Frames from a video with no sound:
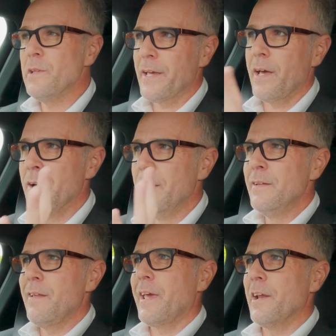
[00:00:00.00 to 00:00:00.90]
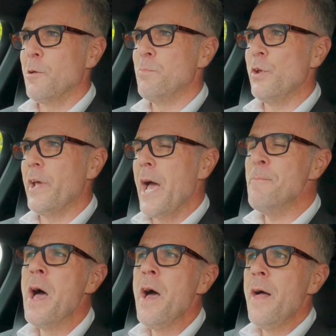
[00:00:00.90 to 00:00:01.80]
like in a computer
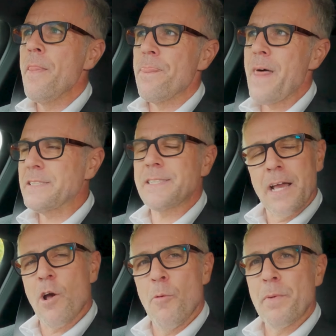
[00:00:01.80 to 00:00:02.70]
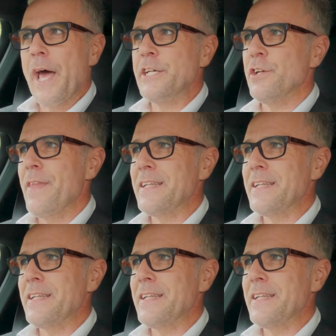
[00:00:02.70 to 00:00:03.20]
game. That's that combination.